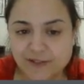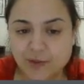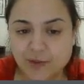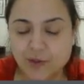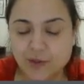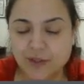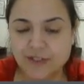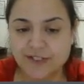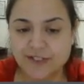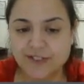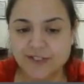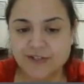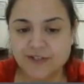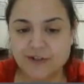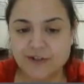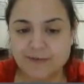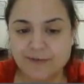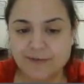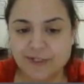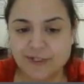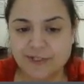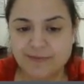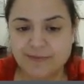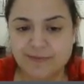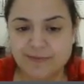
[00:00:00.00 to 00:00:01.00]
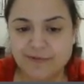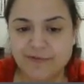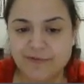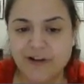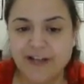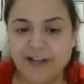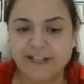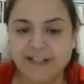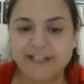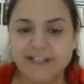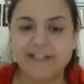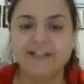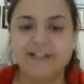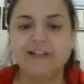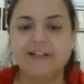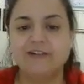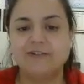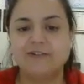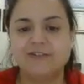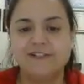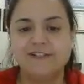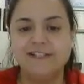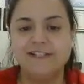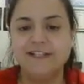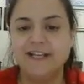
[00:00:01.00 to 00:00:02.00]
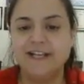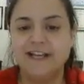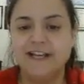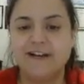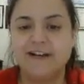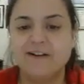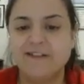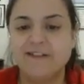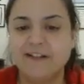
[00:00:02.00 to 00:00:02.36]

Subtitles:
course description: providing nursing care